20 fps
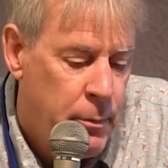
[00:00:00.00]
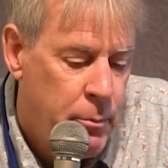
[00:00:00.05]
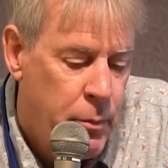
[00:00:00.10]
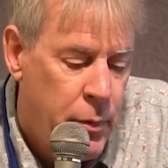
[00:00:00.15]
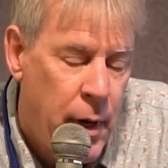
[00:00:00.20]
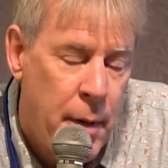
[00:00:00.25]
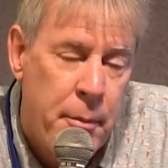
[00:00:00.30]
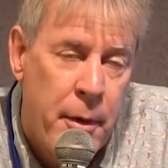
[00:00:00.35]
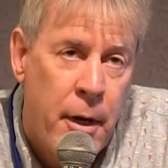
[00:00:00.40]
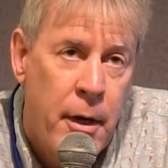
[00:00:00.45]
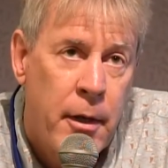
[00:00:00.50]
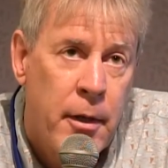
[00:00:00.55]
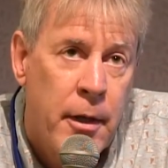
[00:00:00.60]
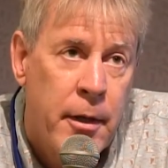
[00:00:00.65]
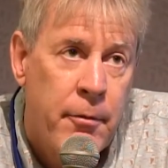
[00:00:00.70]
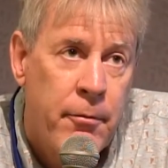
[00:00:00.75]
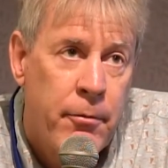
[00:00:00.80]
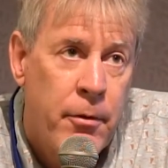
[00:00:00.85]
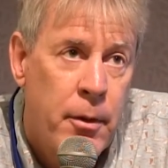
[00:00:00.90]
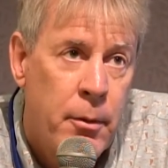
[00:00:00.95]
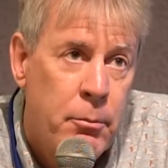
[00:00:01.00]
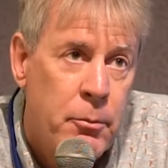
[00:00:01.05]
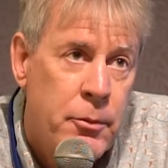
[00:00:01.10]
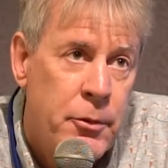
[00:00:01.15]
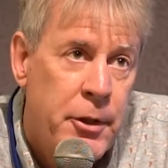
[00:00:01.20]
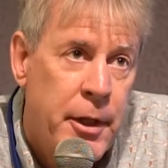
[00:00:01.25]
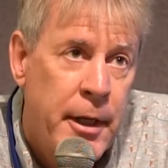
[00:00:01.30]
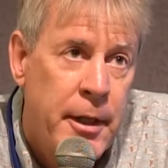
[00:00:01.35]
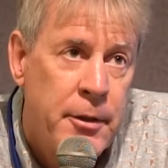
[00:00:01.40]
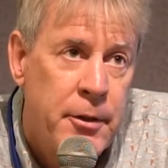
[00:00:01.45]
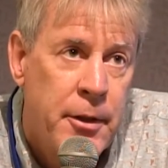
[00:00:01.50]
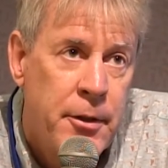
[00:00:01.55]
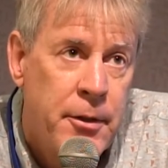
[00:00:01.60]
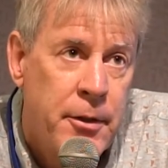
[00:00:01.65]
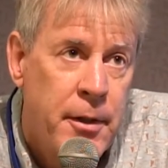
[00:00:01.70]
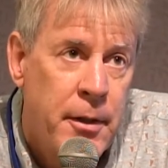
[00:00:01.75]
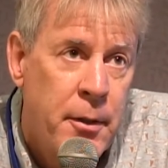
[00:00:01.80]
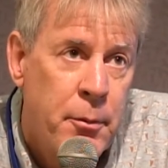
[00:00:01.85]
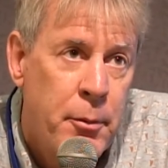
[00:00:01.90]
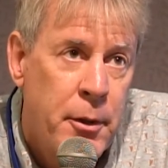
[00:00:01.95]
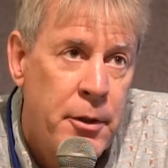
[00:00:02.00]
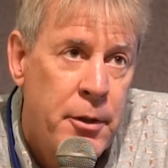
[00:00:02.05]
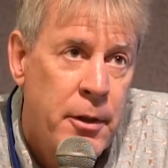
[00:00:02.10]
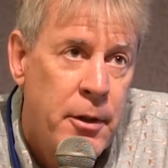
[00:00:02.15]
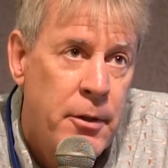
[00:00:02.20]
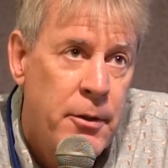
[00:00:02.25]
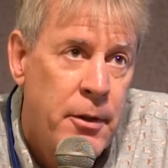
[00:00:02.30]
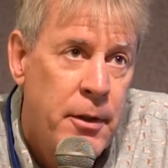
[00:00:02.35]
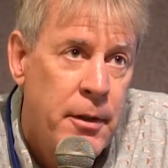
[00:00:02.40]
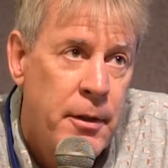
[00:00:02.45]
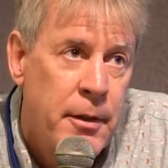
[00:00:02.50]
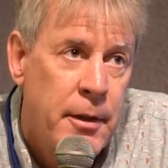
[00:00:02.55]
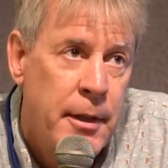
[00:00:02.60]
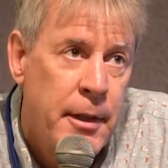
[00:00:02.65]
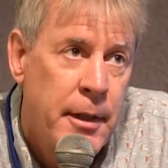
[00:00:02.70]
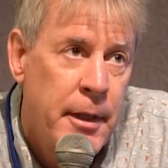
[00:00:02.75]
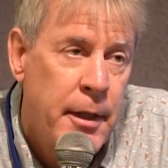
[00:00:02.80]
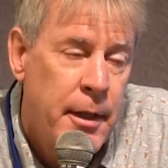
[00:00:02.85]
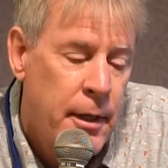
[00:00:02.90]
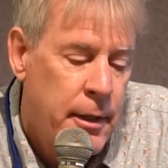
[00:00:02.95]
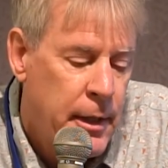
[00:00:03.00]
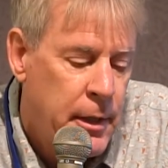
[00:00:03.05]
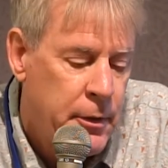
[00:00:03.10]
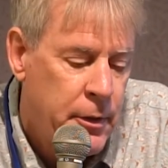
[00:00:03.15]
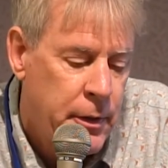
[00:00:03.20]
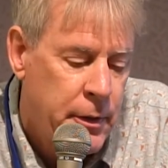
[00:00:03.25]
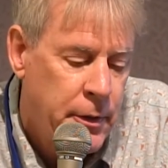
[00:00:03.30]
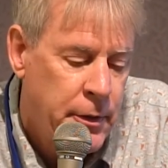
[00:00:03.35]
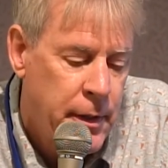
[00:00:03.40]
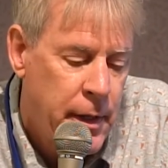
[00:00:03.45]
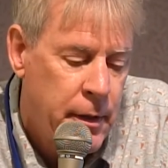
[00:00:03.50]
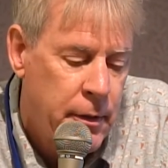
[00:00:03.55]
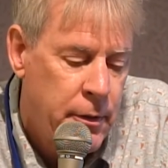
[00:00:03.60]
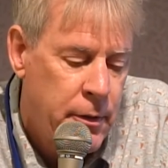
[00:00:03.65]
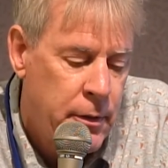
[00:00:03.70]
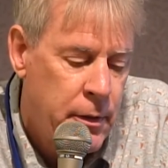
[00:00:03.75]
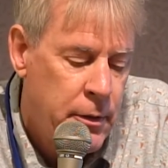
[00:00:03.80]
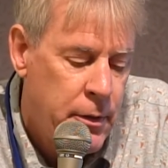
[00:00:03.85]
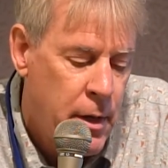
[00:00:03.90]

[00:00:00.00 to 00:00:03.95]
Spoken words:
primarily from changes in emissions in the electric sector in